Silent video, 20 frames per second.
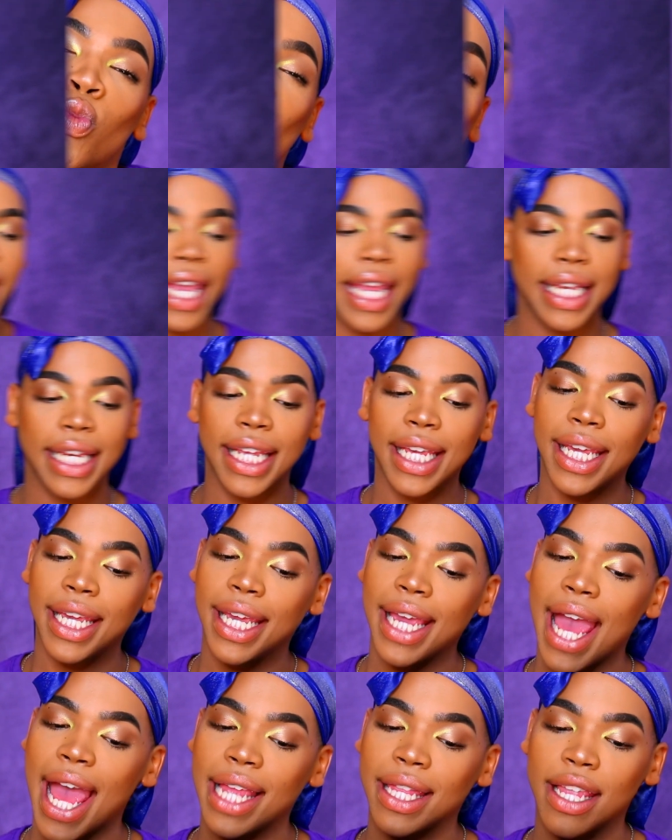Hey
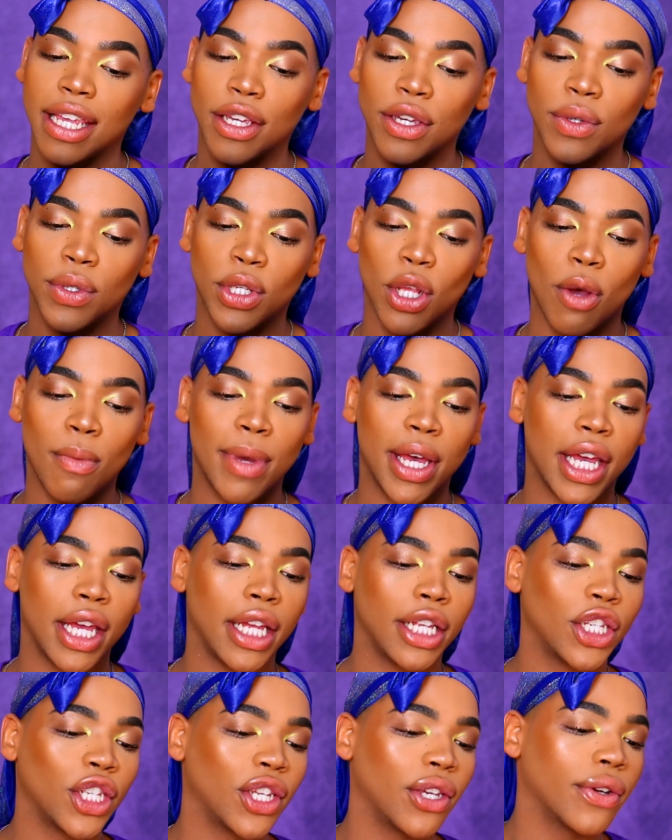Kenny, I love you so
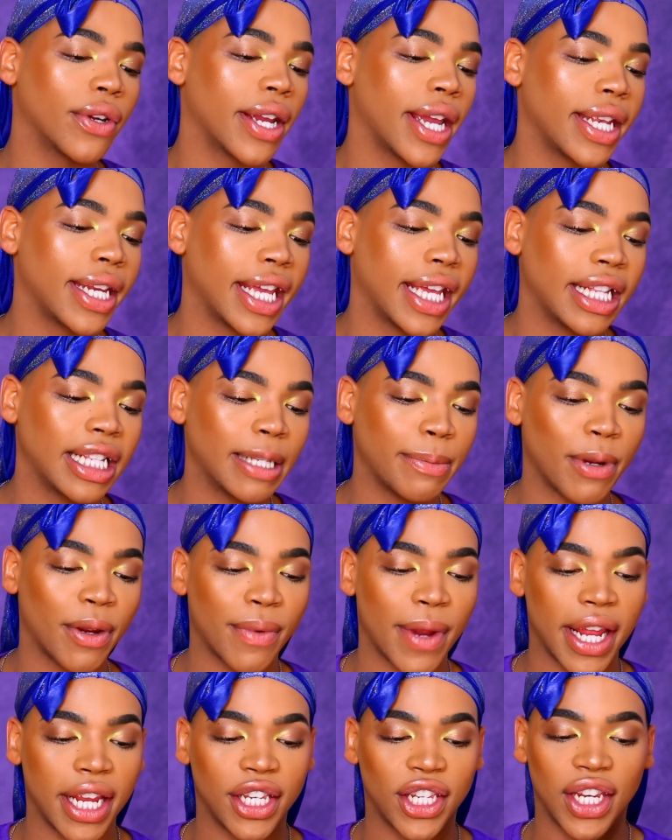much. You're an
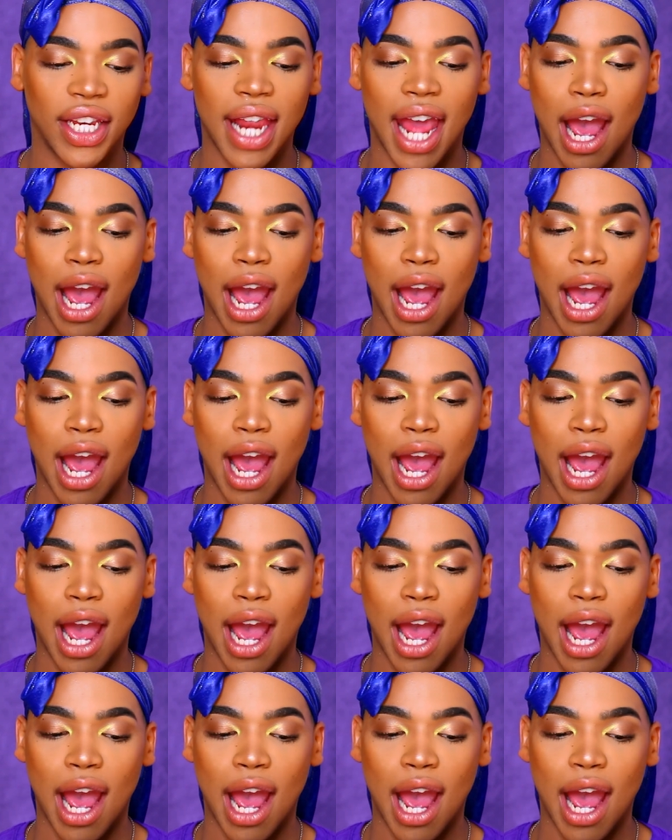inspiration.